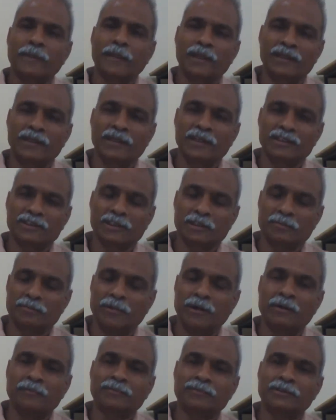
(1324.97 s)
irrigation
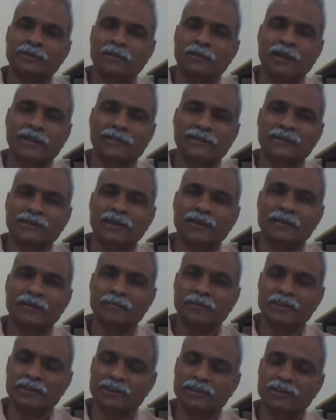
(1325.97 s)
pumps, rice hulling
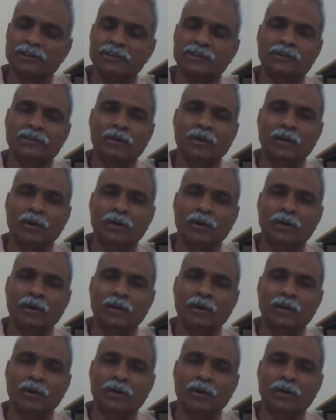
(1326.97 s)
machines,